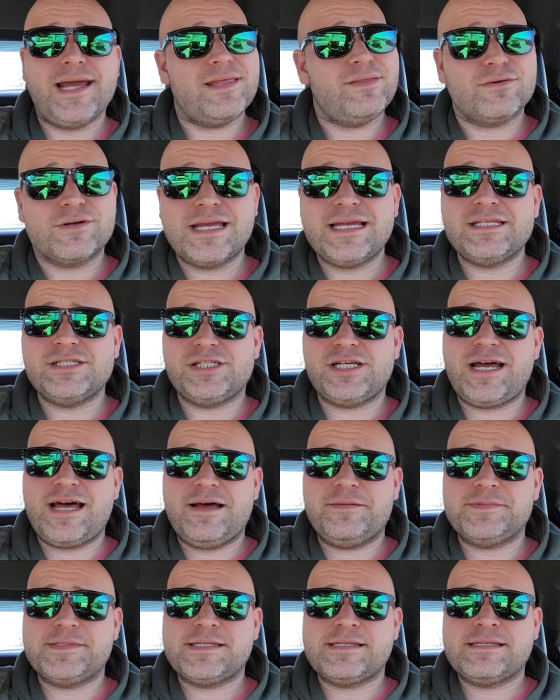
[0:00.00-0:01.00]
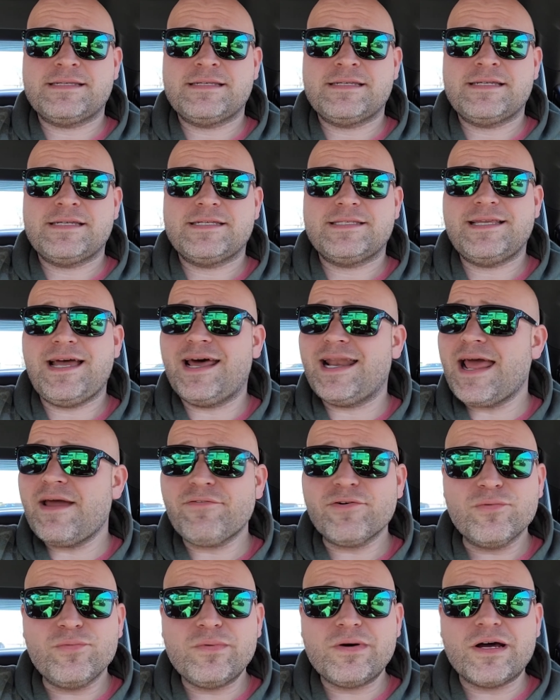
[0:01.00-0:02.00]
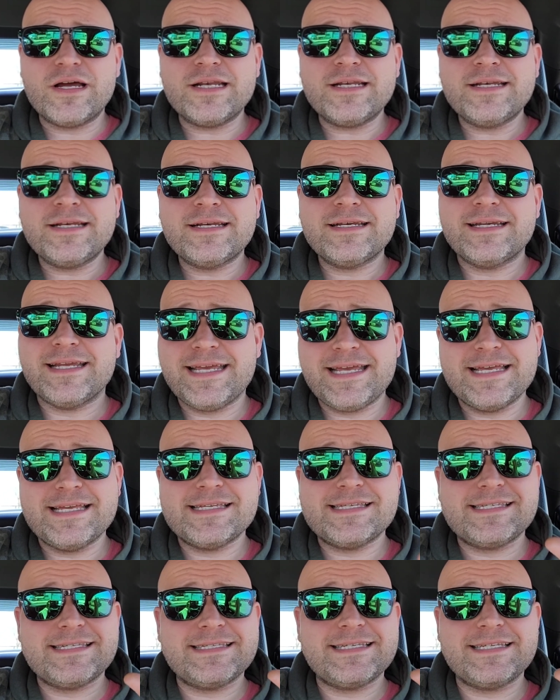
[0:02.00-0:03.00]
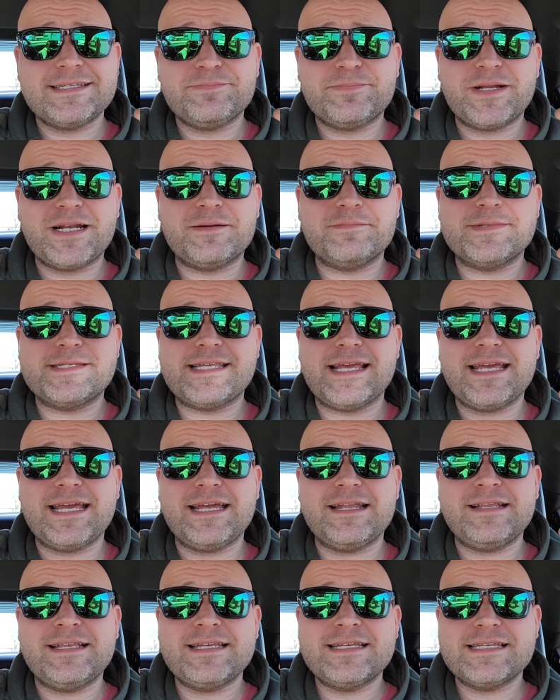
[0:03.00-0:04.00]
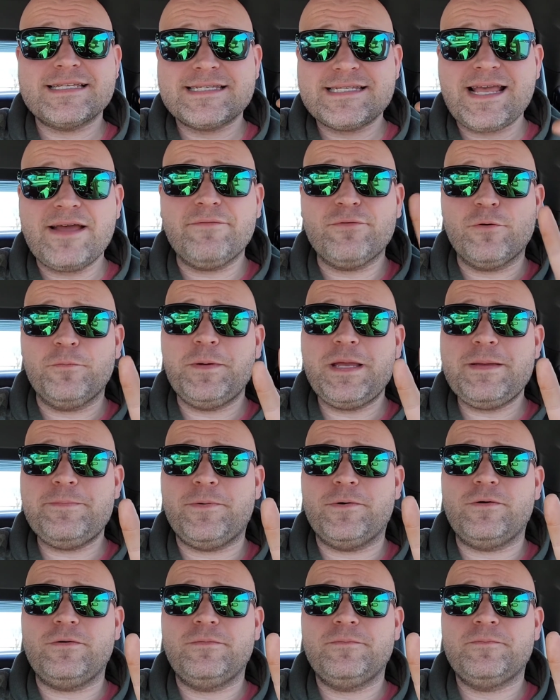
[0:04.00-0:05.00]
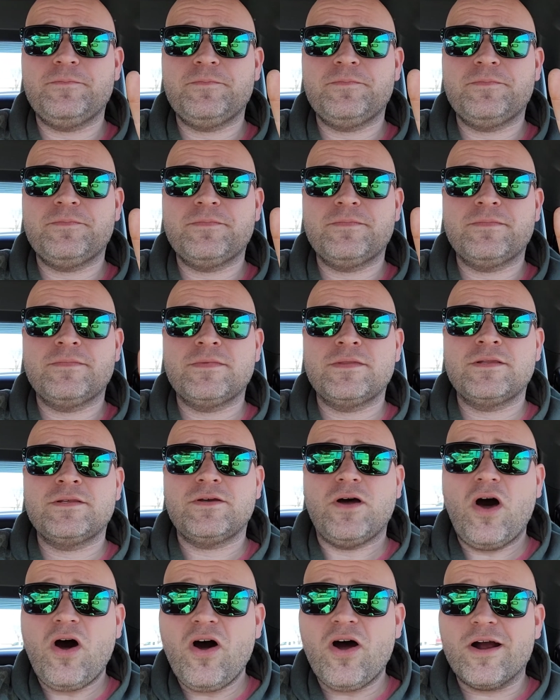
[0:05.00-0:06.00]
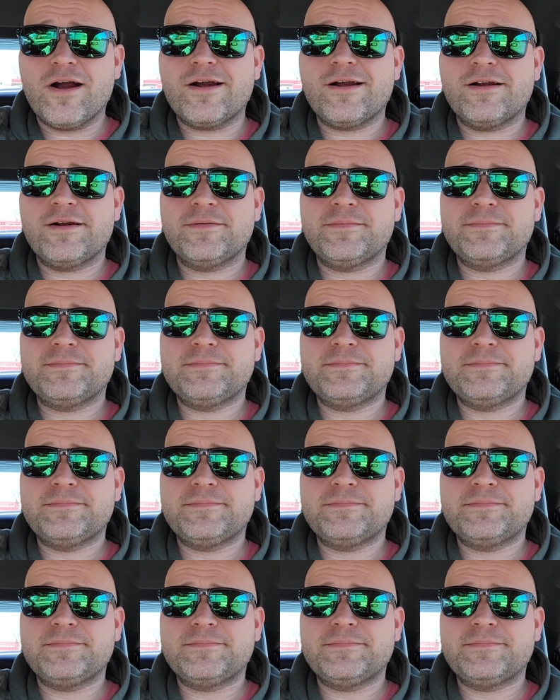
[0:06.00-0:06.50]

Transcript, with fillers: And they're getting jobs. Not everyone is, but I'm saying several people are.